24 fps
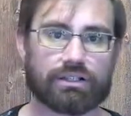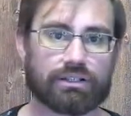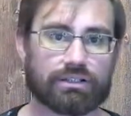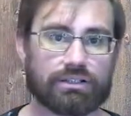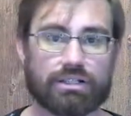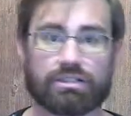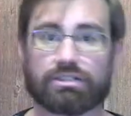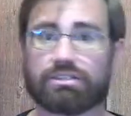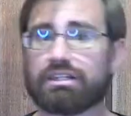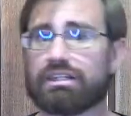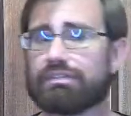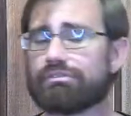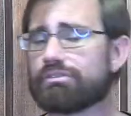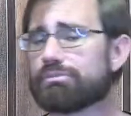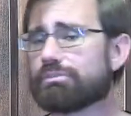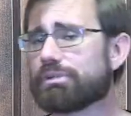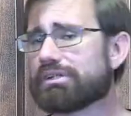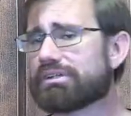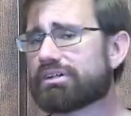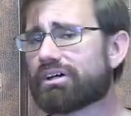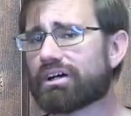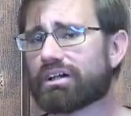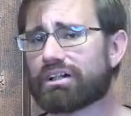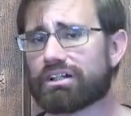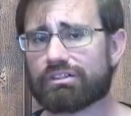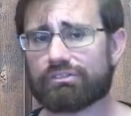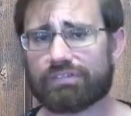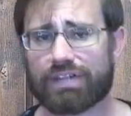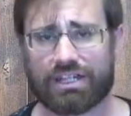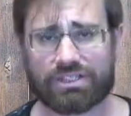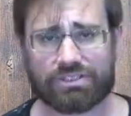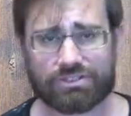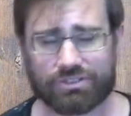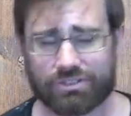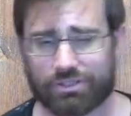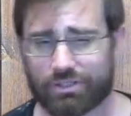it could even be
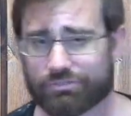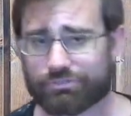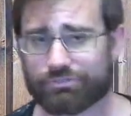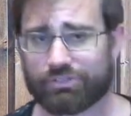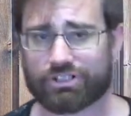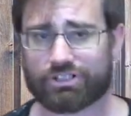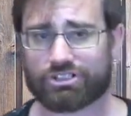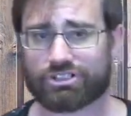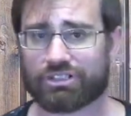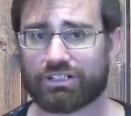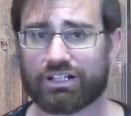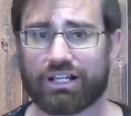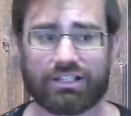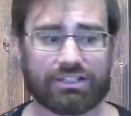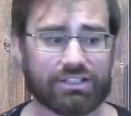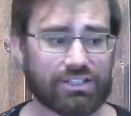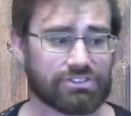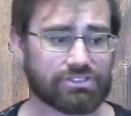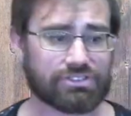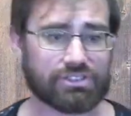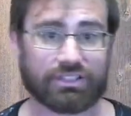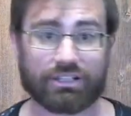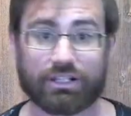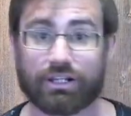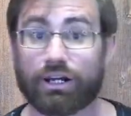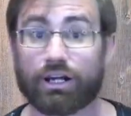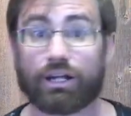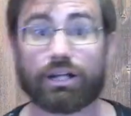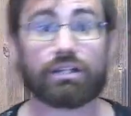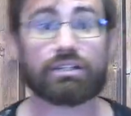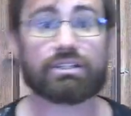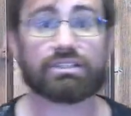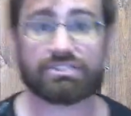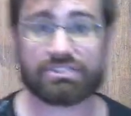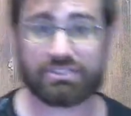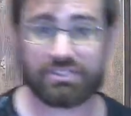cardiovascular function, not necessarily a
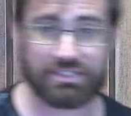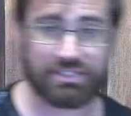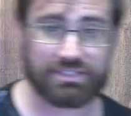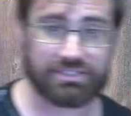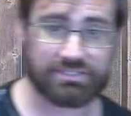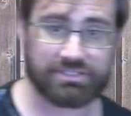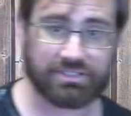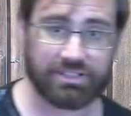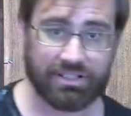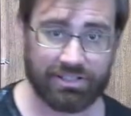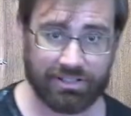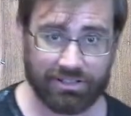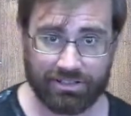heart disease,